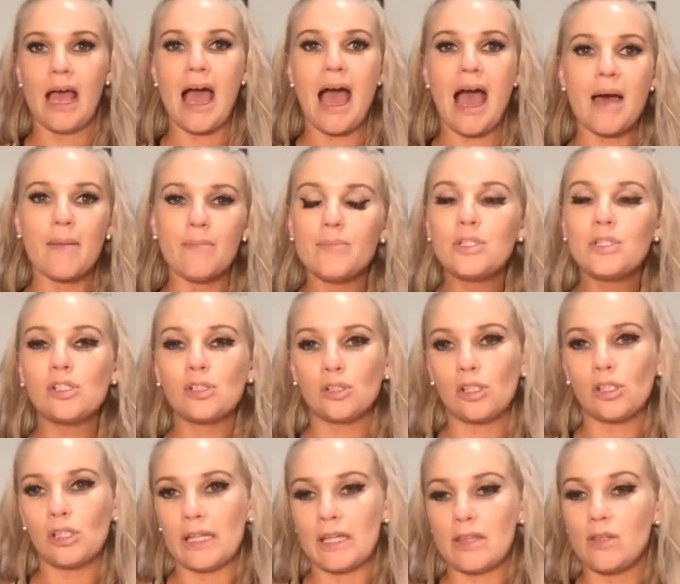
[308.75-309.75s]

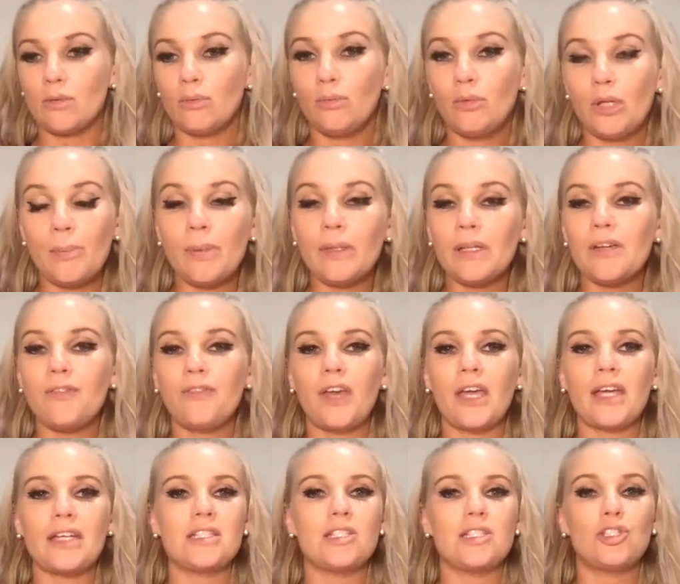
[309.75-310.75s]
Absolutely. The ripple
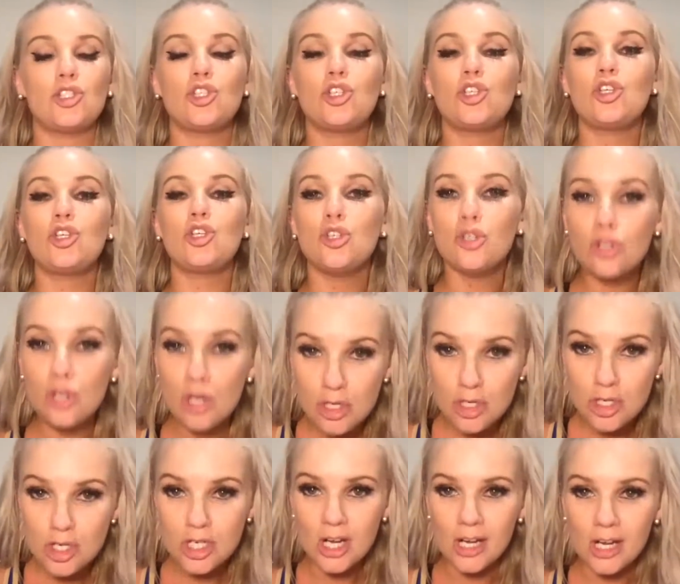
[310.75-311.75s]
effect is
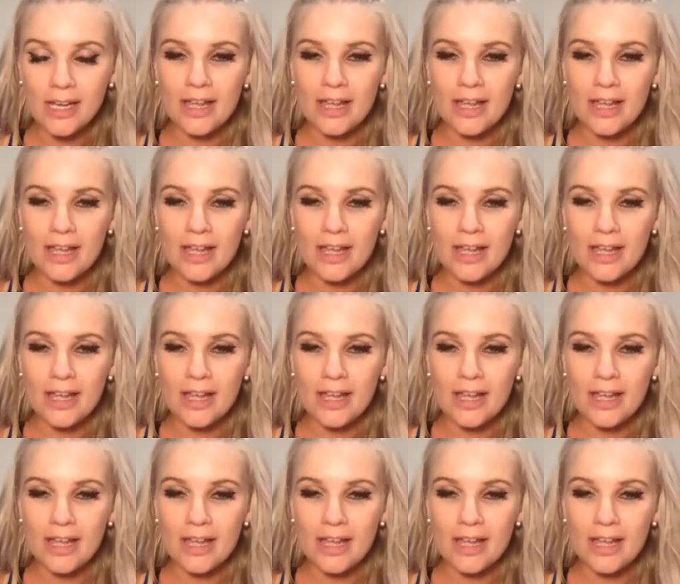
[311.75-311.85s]
huge.